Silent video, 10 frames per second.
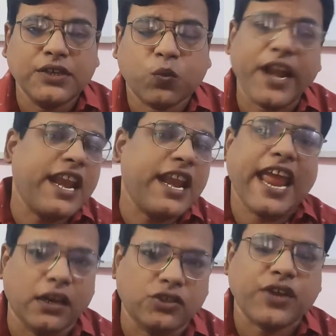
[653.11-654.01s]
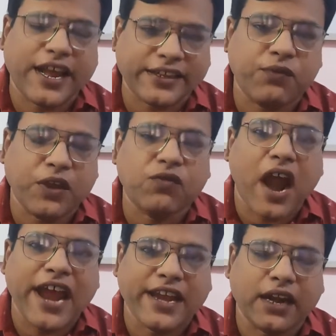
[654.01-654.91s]
Written English track, the way we
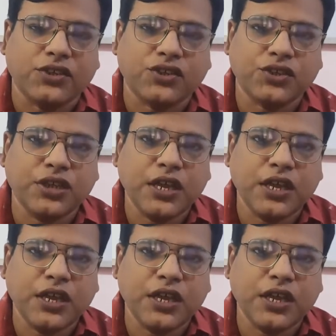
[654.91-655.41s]
write English.